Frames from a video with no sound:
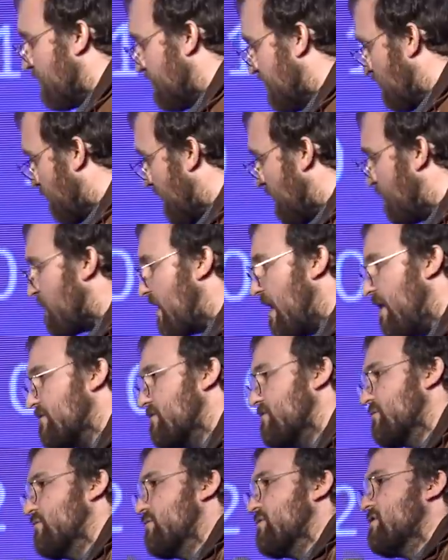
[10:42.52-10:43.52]
what the web
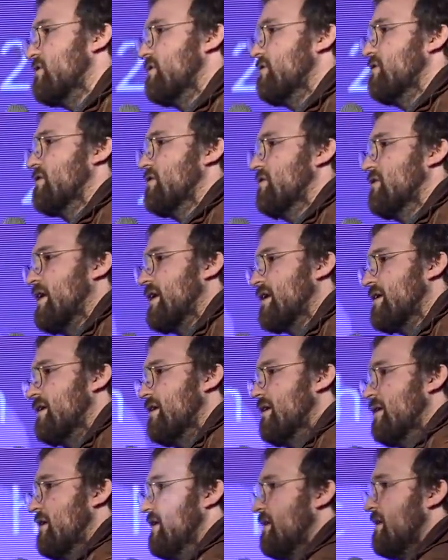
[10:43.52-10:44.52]
browser was going to look like,
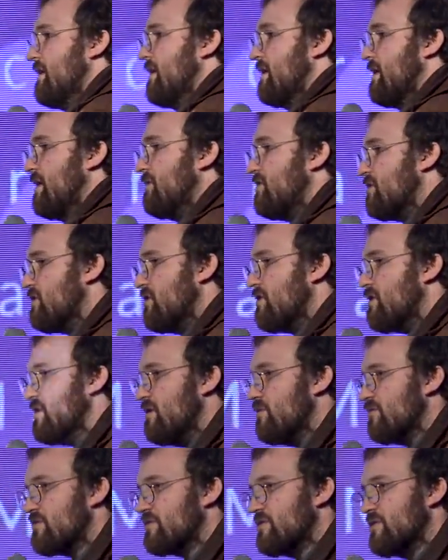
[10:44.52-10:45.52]
and the
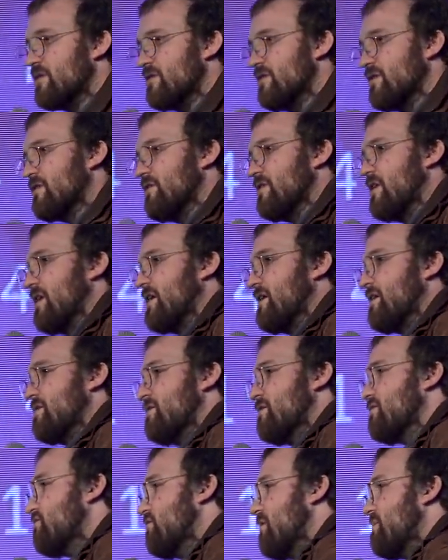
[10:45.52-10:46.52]
cookie was going to look like,
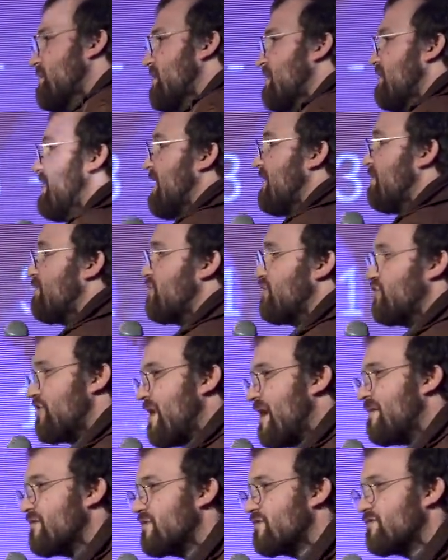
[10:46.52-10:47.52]
and the scripting language,
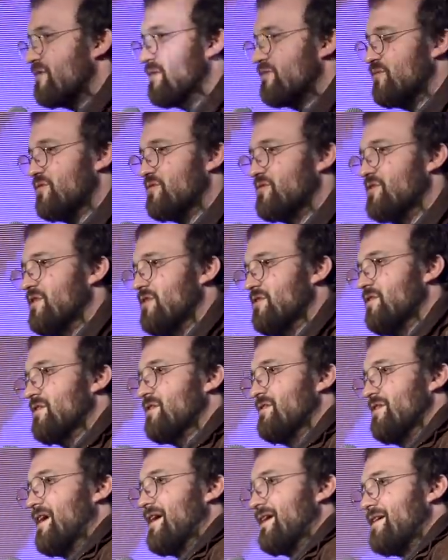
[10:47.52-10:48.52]
JavaScript, was going to
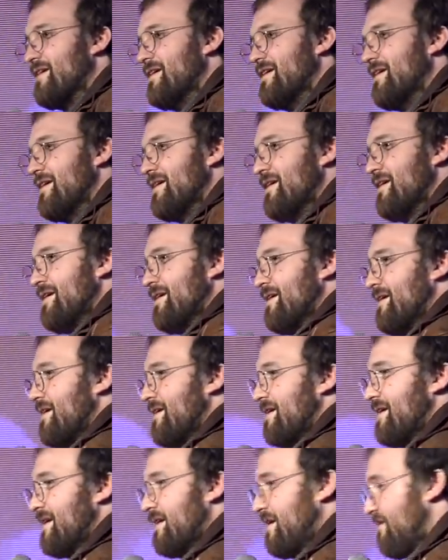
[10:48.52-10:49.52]
look like.
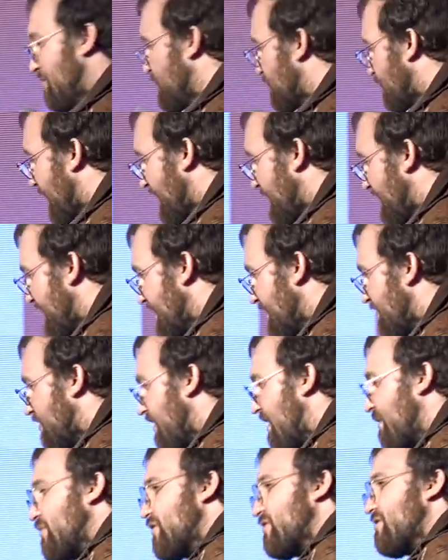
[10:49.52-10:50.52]
If you like
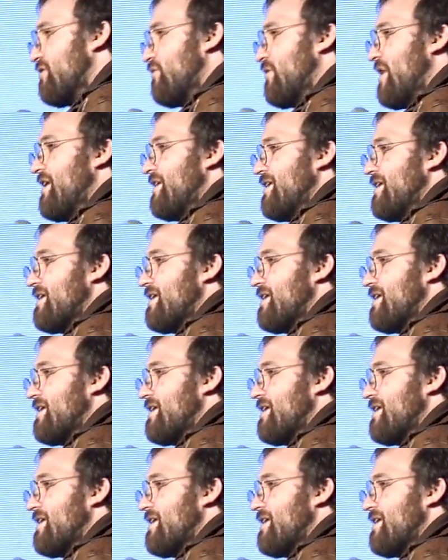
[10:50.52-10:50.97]
e-commerce the way it